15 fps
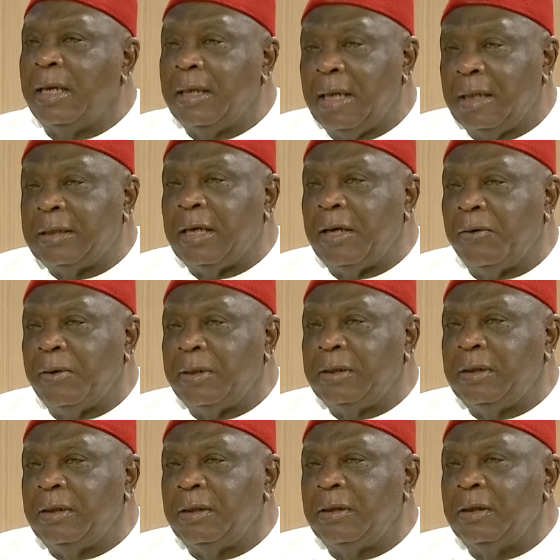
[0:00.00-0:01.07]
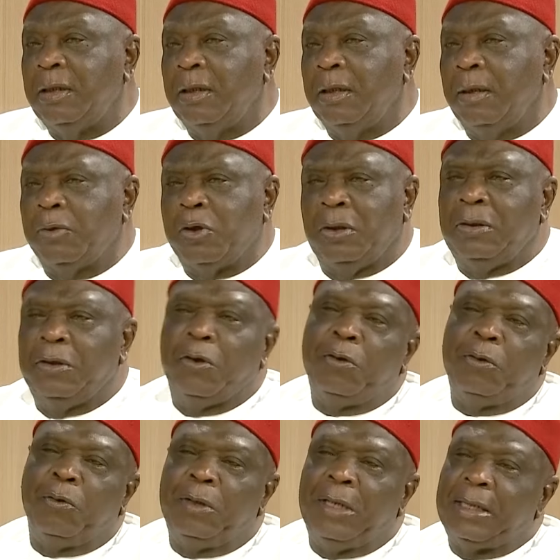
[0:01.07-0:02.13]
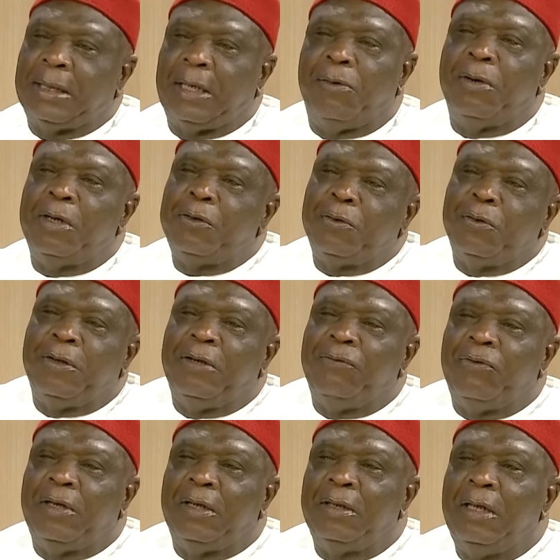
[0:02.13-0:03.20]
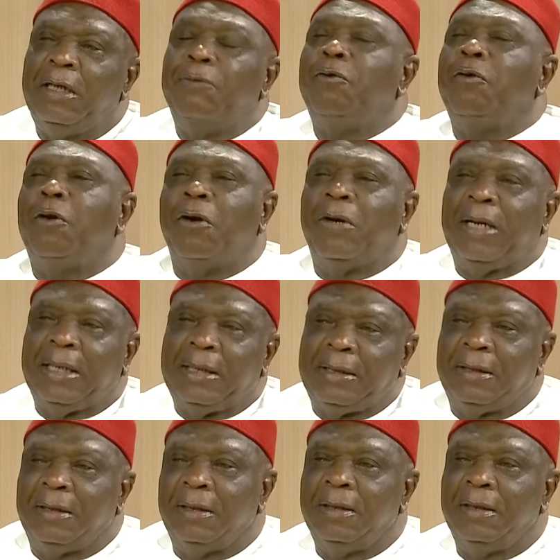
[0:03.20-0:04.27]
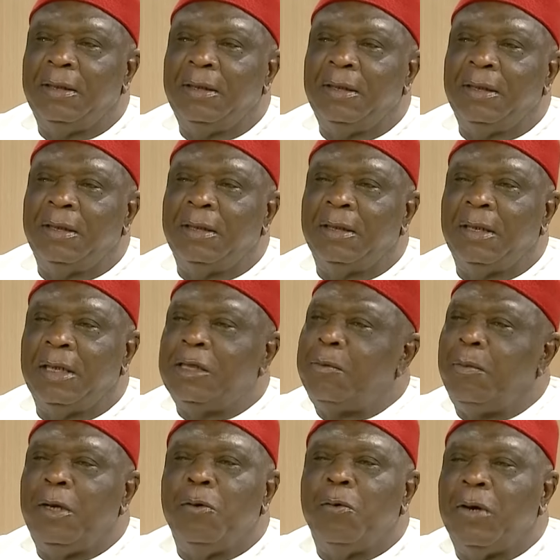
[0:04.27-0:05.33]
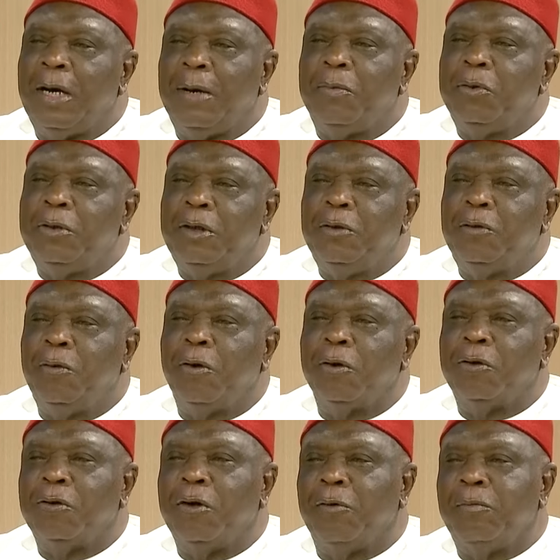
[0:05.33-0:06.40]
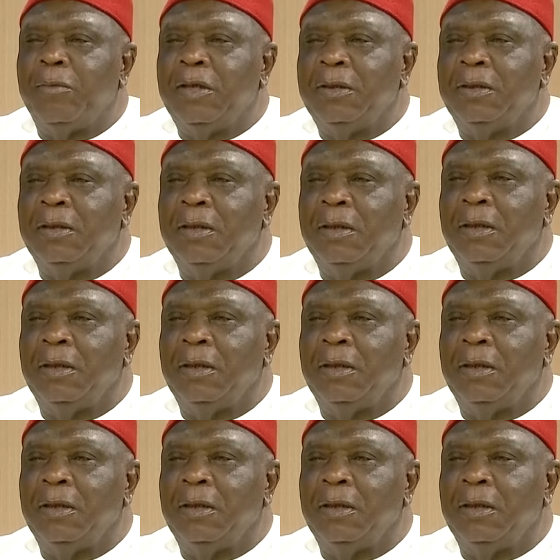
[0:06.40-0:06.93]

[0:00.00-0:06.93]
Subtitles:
And Nasarawa state. Yeah. Because the whole Nasarawa is so evident. Even lawyers explain what happened in two local governments.